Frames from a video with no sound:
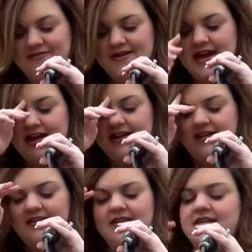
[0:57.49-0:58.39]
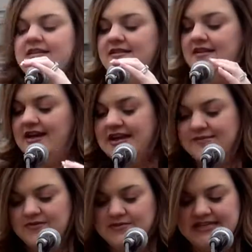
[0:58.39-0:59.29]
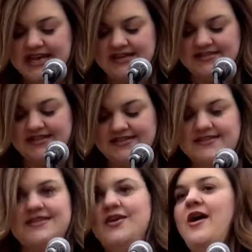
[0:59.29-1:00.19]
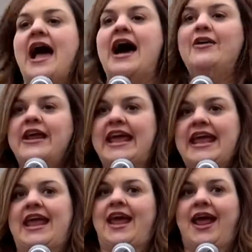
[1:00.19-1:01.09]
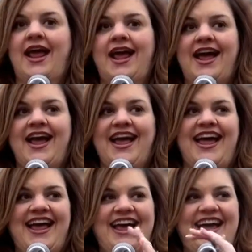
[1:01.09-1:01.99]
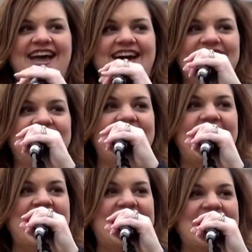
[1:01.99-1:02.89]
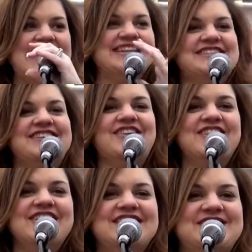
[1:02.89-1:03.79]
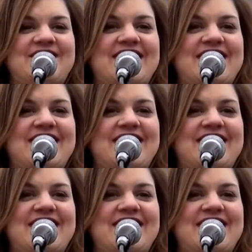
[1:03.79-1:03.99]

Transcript: Well, I am from Texas, so howdy! Howdy! All right, it is so good to